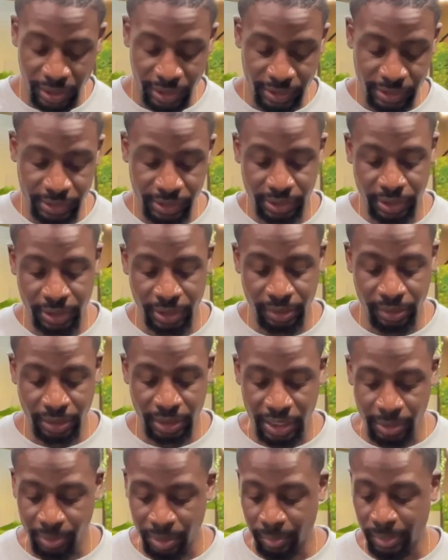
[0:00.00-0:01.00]
Still,
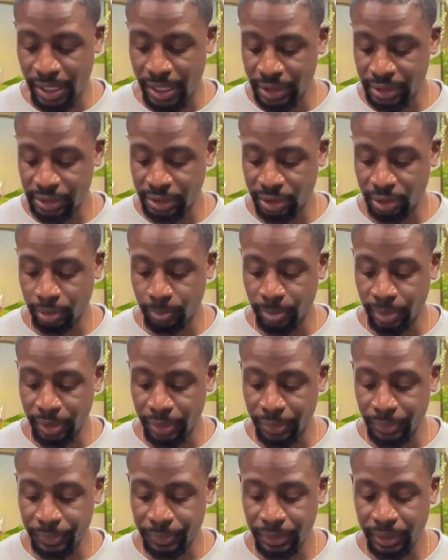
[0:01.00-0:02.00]
like, my mind is still
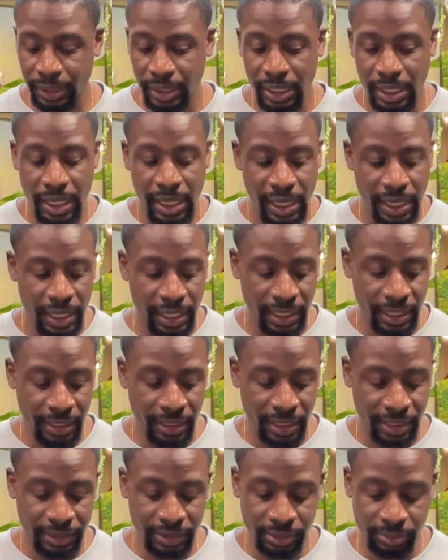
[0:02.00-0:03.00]
blown. And
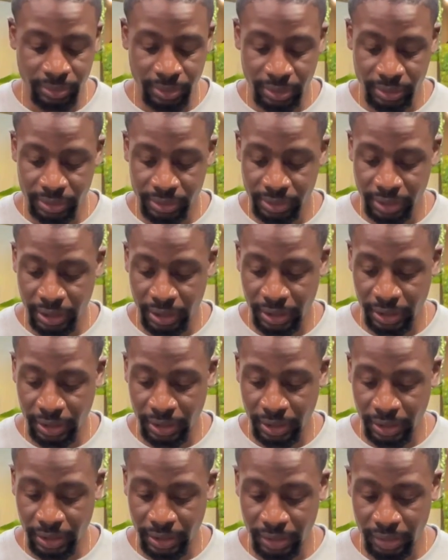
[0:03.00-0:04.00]
I just wanted to say,
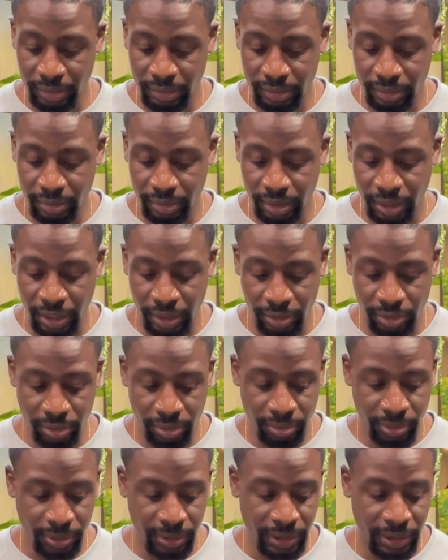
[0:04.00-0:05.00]
like, thank
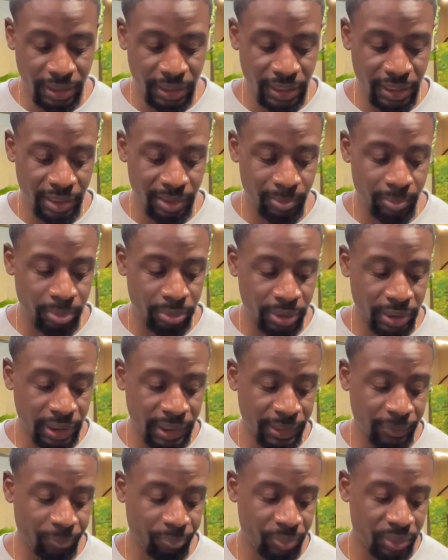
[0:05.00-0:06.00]
you again, Bree.
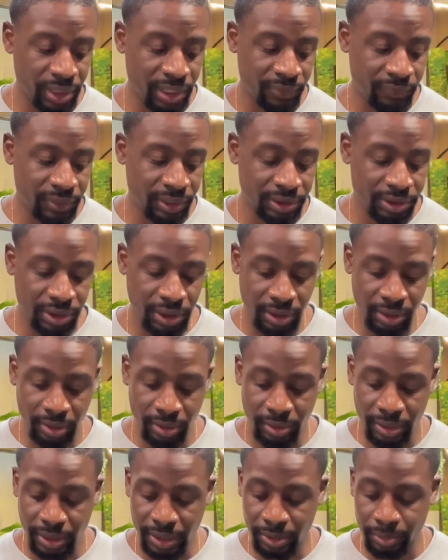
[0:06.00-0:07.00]
Definitely check
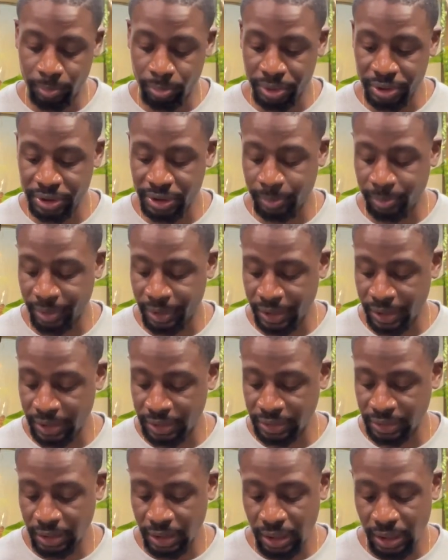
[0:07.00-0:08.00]
her out, Breezy
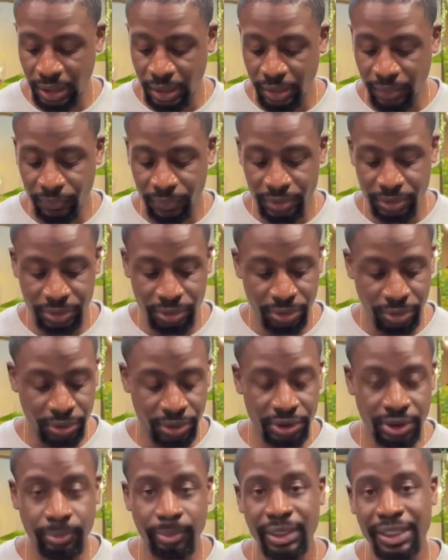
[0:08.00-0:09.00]
Plants, for sure.
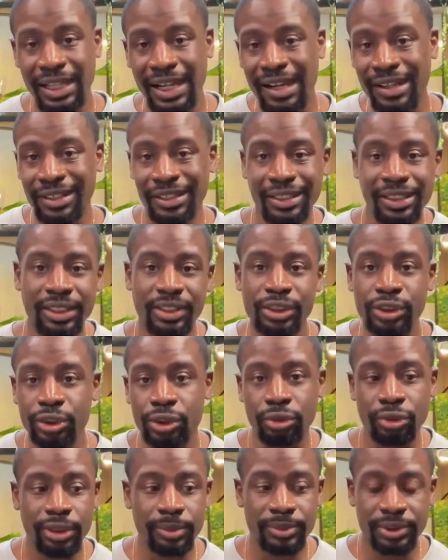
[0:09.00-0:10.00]
She'll be down in the
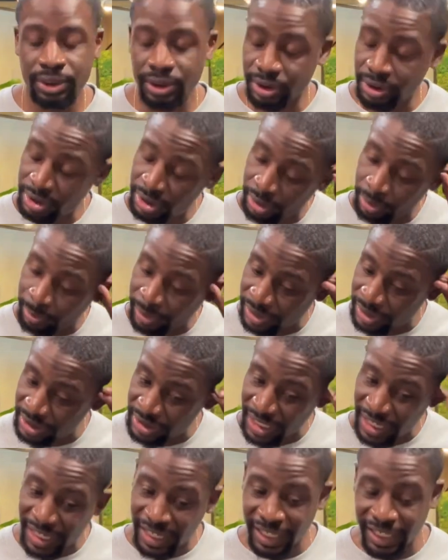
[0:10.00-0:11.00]
description. She'll be
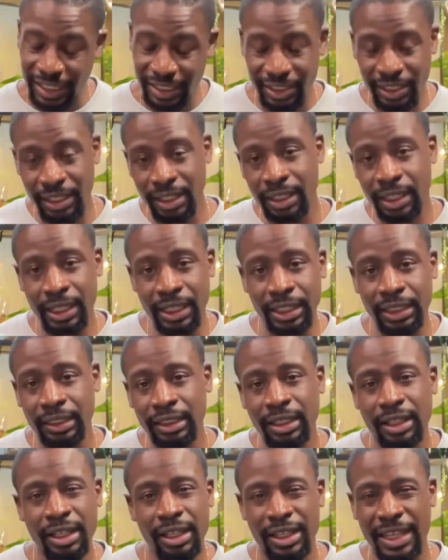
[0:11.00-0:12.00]
tagged in, like,
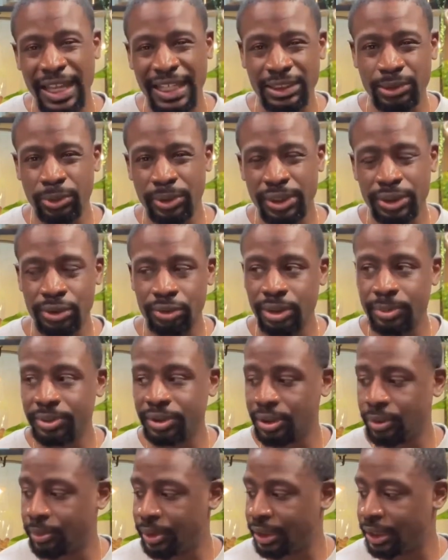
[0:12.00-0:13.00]
the actual description
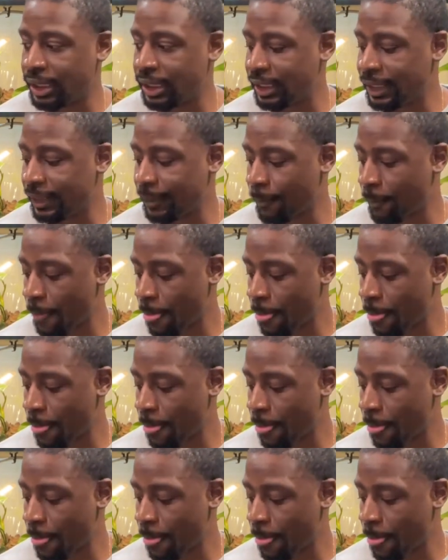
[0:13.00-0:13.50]
or whatnot.